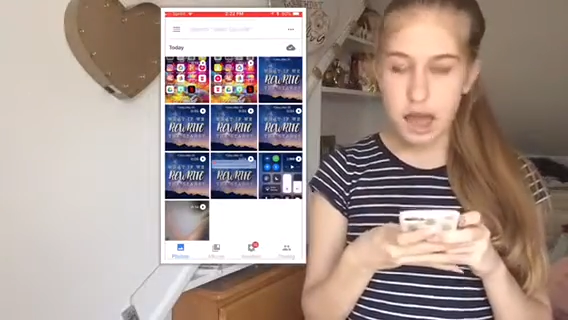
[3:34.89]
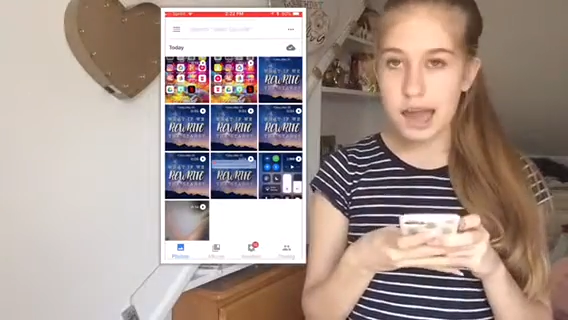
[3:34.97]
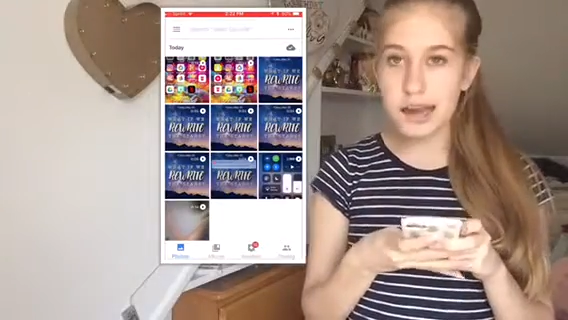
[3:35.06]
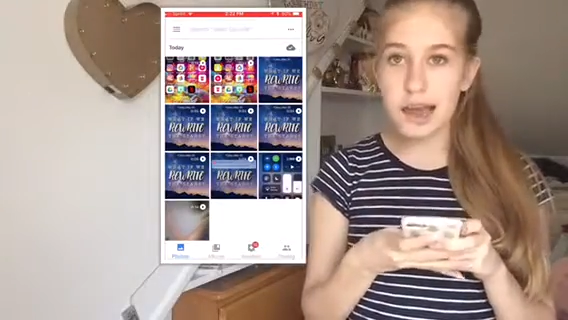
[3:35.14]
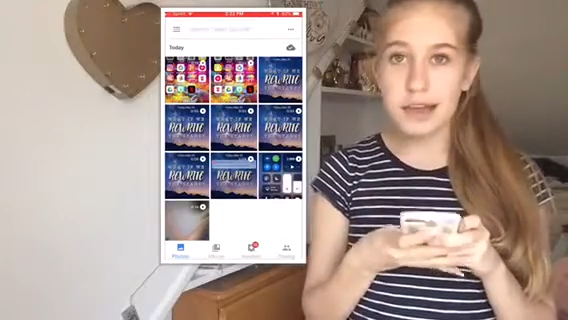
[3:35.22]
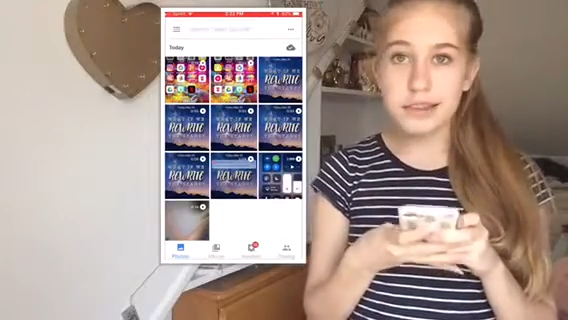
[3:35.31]

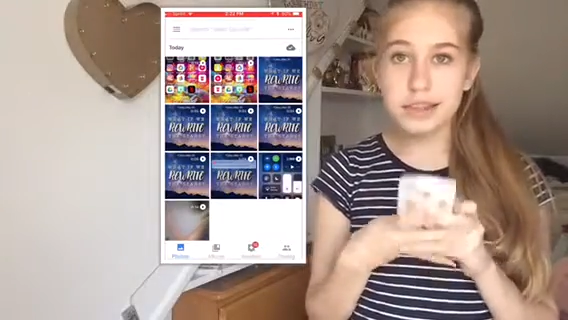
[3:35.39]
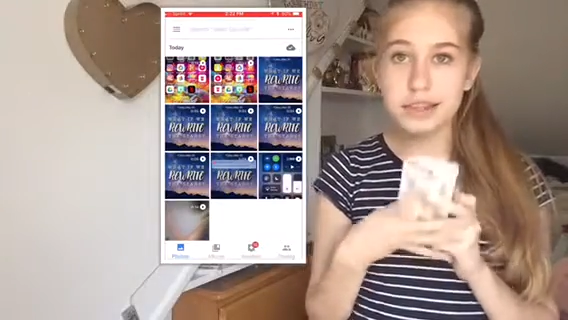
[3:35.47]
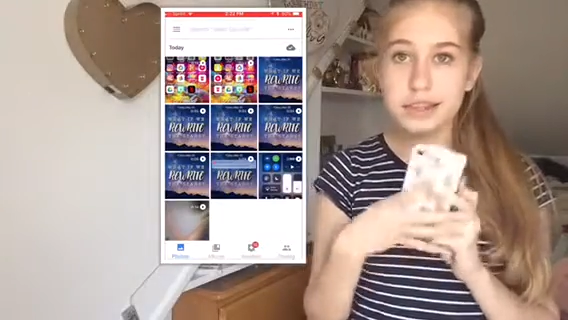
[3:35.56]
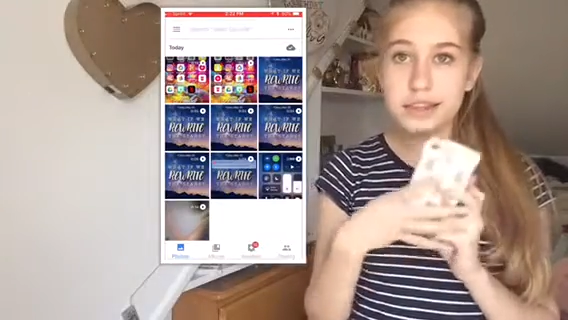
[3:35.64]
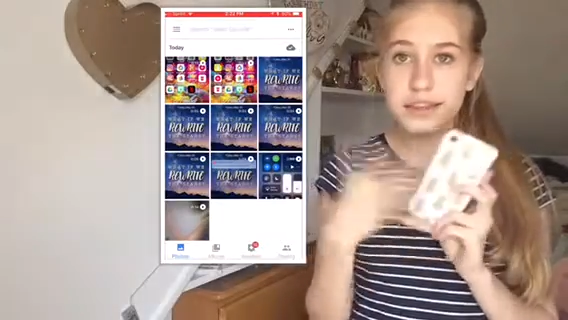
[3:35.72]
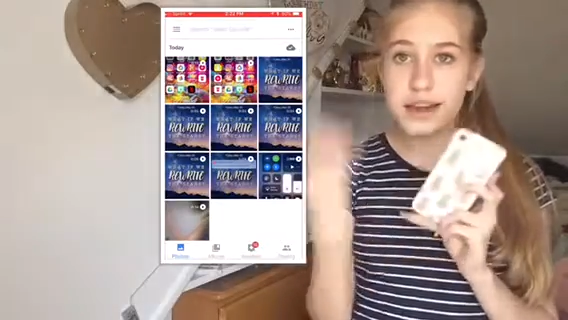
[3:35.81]
And
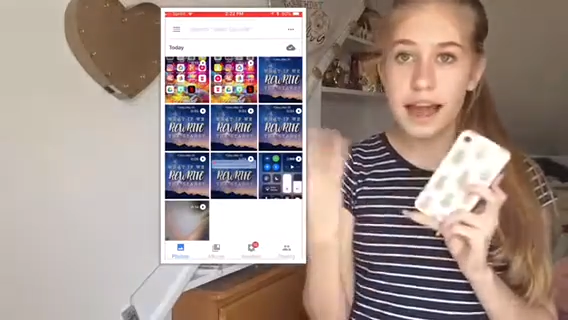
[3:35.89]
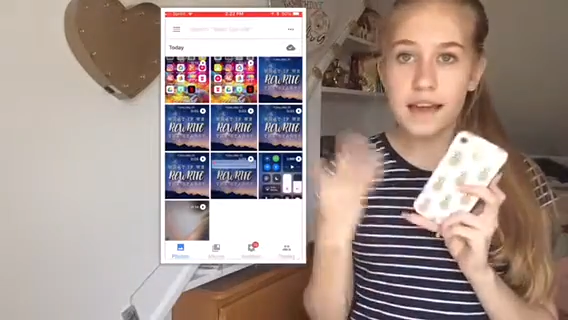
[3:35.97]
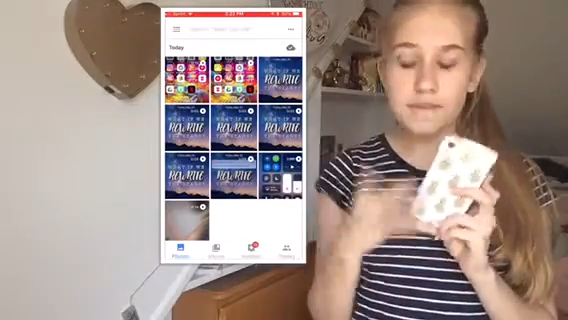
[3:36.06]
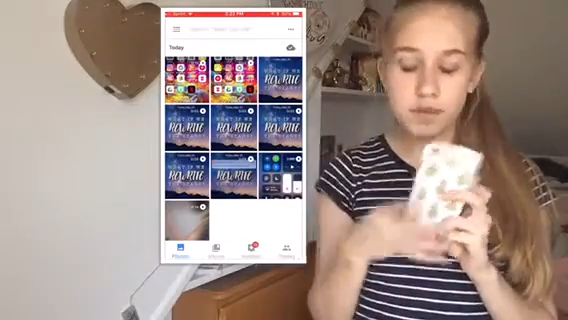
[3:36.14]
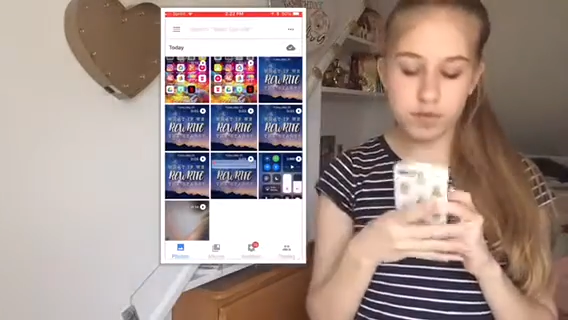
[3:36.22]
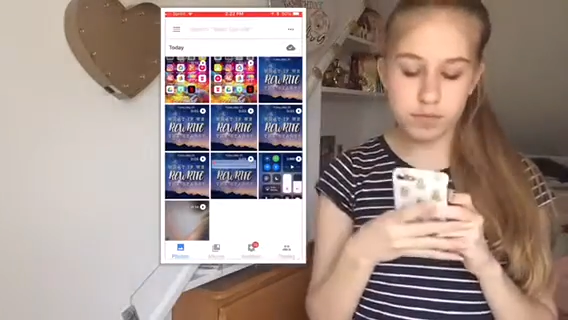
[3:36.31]
this is an
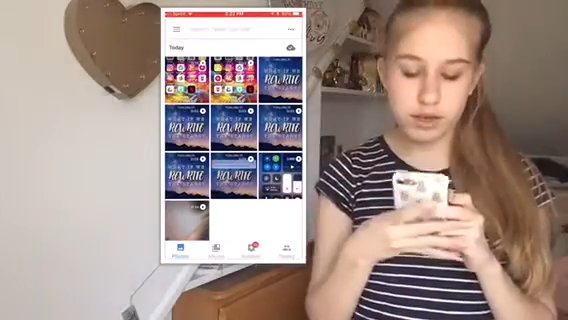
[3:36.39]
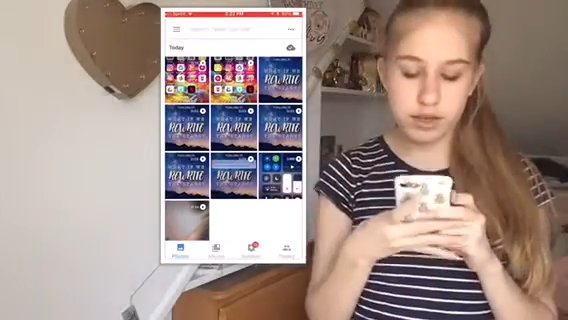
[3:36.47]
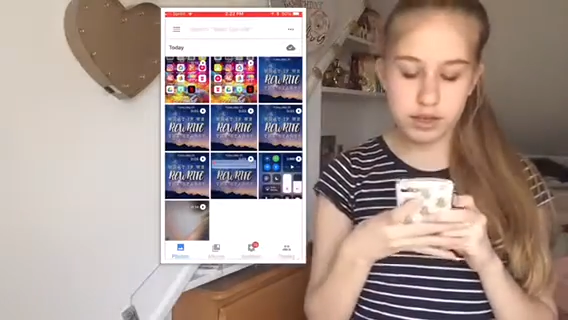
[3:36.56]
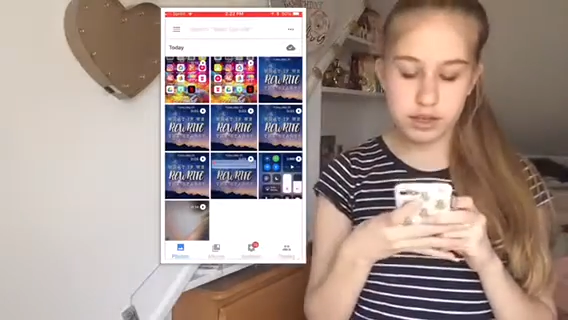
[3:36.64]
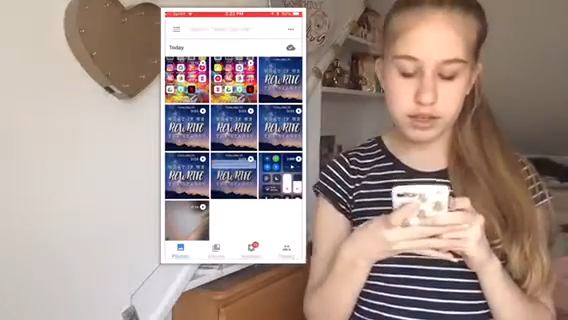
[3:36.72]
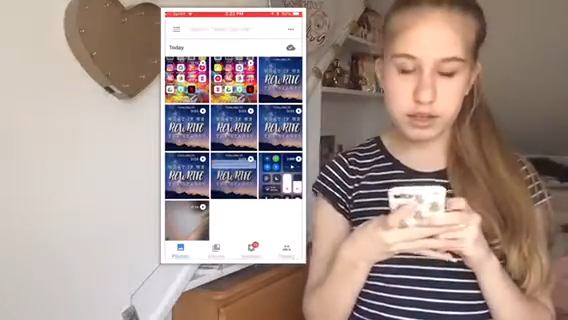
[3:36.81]
iPhone,
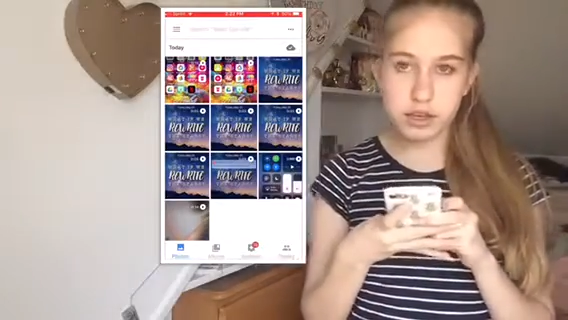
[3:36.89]
but